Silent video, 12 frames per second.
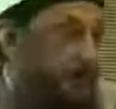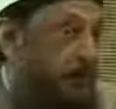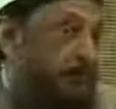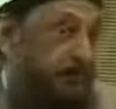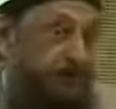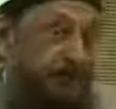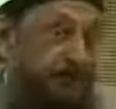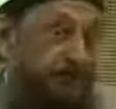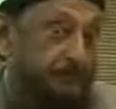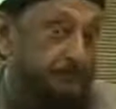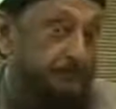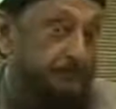you cannot
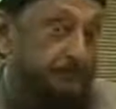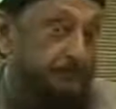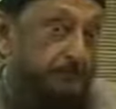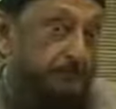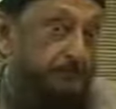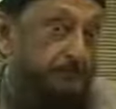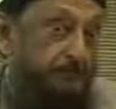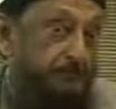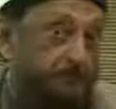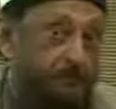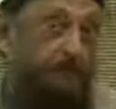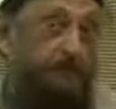escape
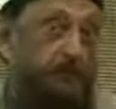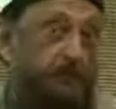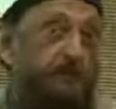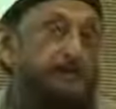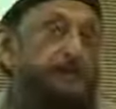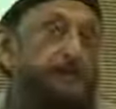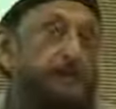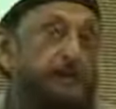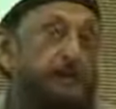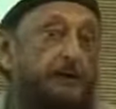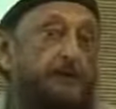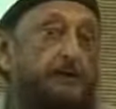from the
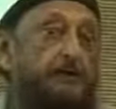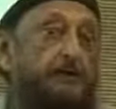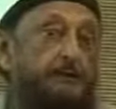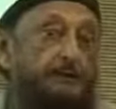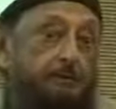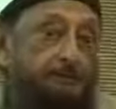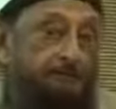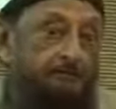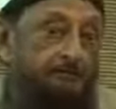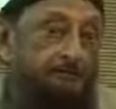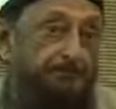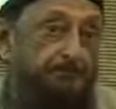logical
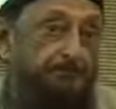conclusion